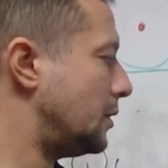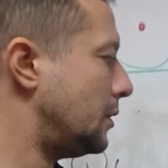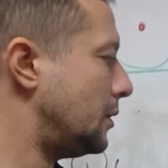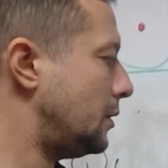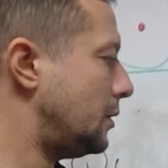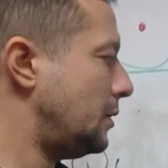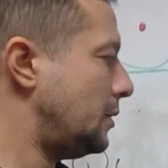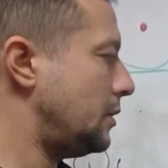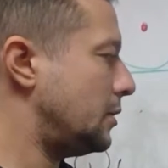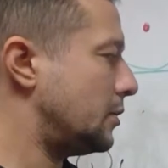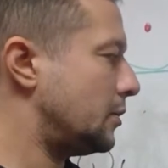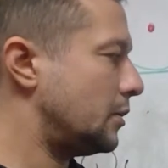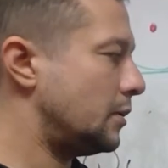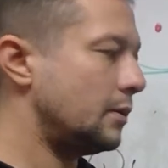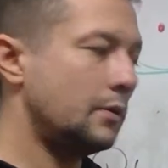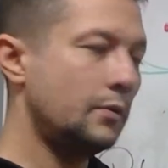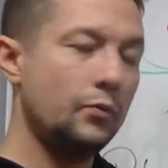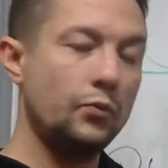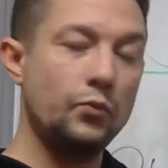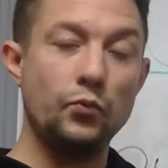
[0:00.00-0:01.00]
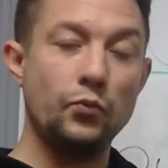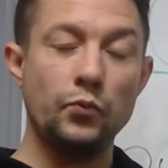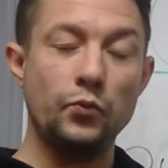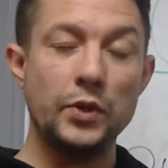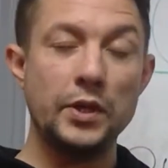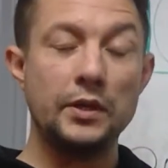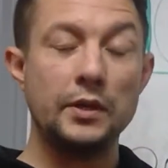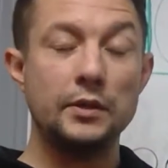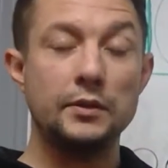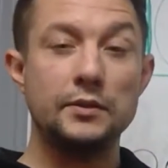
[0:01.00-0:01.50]
here
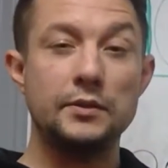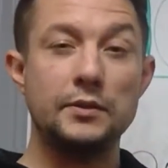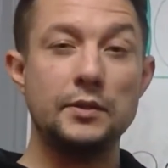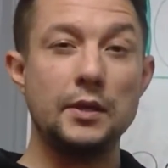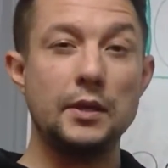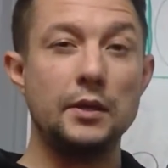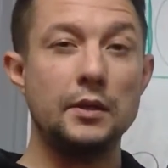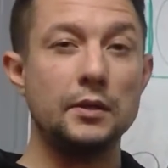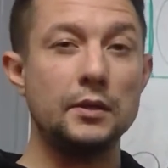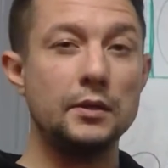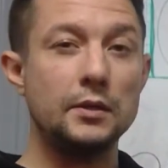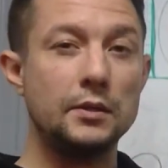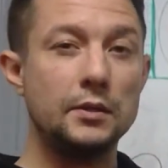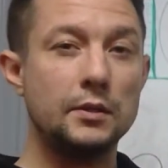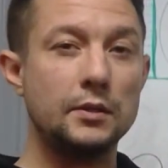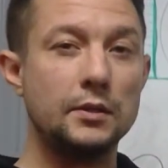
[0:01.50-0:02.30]
we can say